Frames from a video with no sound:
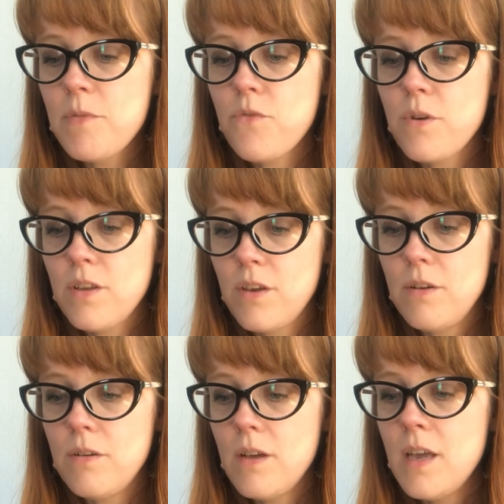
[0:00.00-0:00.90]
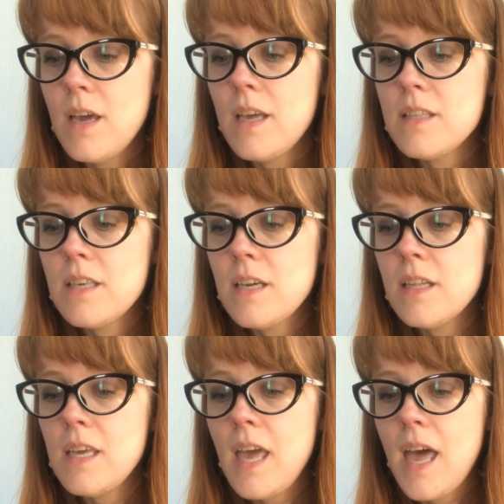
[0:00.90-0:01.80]
for you, until
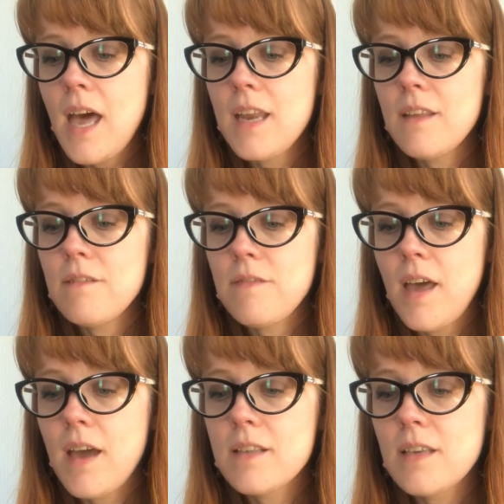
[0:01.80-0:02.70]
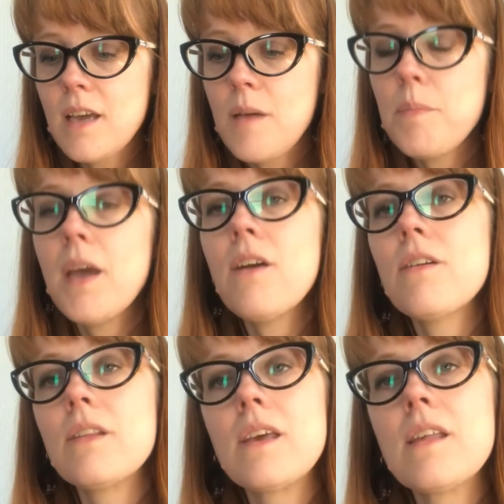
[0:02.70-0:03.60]
he had, in fact,
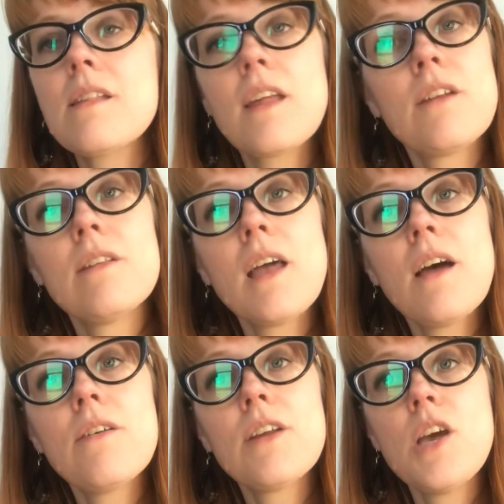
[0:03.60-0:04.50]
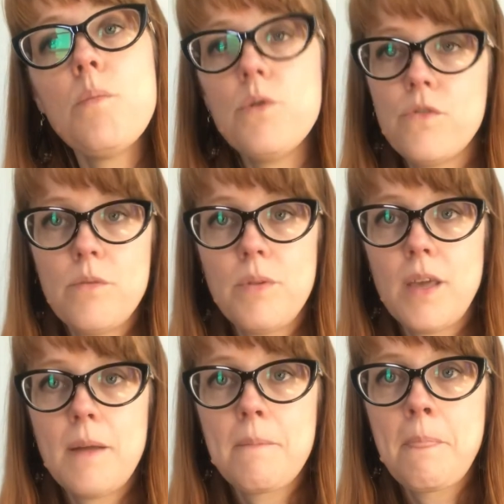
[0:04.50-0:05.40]
apparently settled down immovably.